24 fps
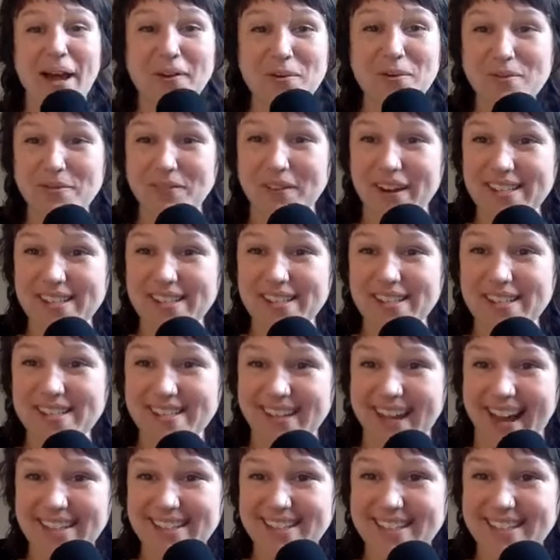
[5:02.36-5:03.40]
my group of friends
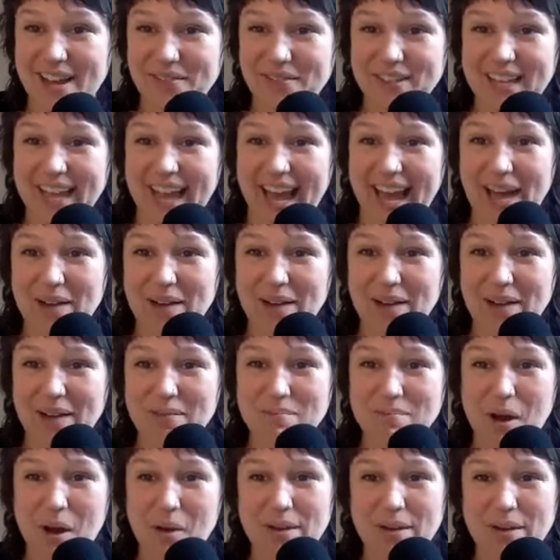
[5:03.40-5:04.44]
and I definitely had
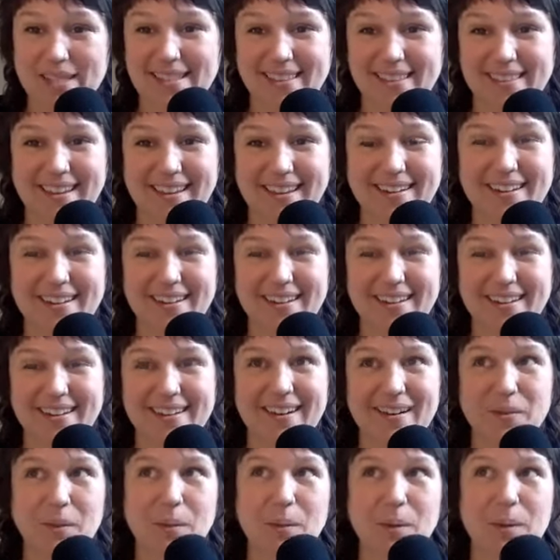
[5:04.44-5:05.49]
moments in
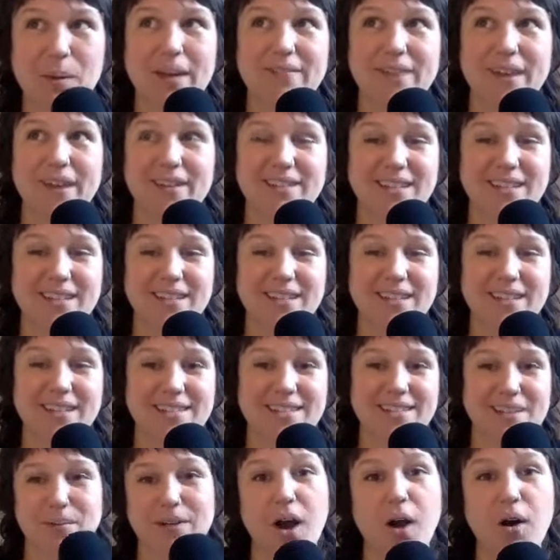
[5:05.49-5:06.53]
theater where we would have
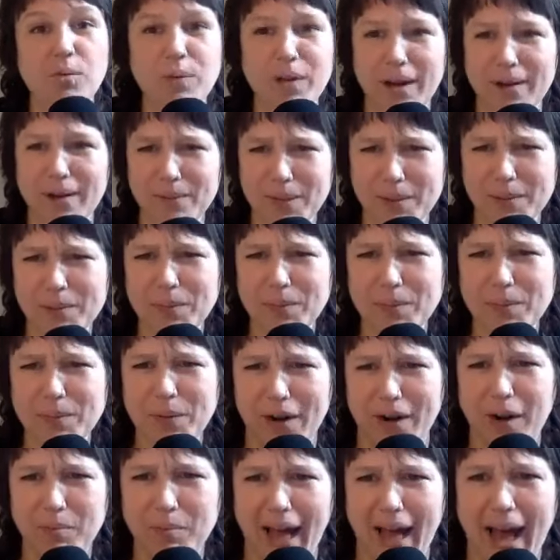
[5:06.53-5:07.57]
Valentine's Day. We'd, we, would we would
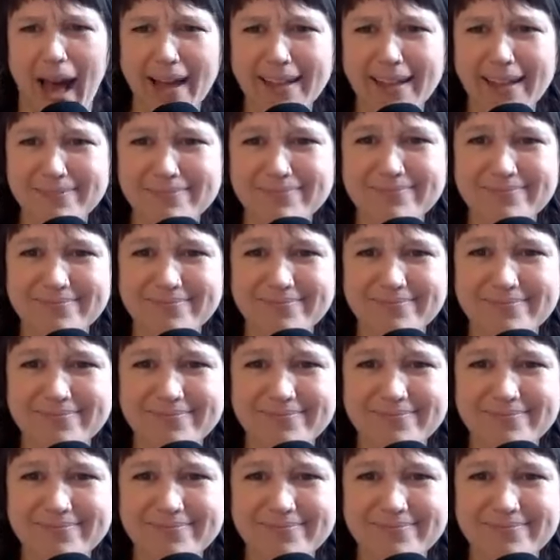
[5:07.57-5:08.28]
wear all black.